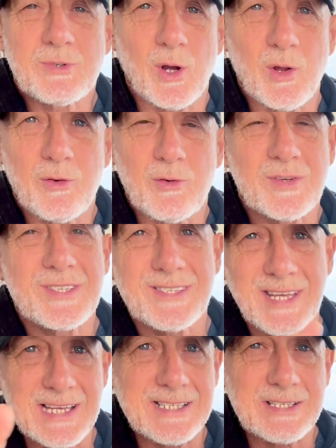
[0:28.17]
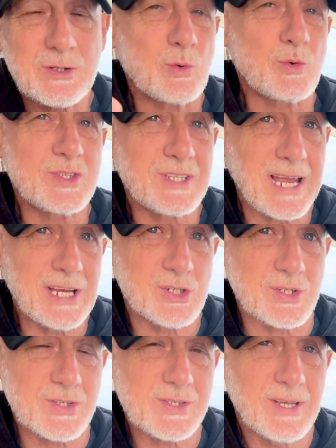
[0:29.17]
go through seasons or
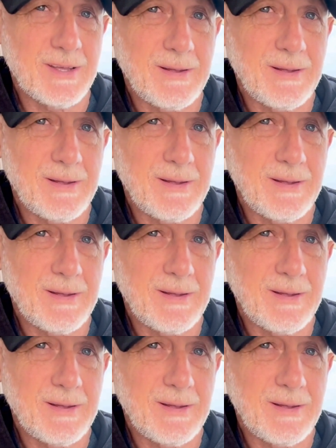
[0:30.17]
stages.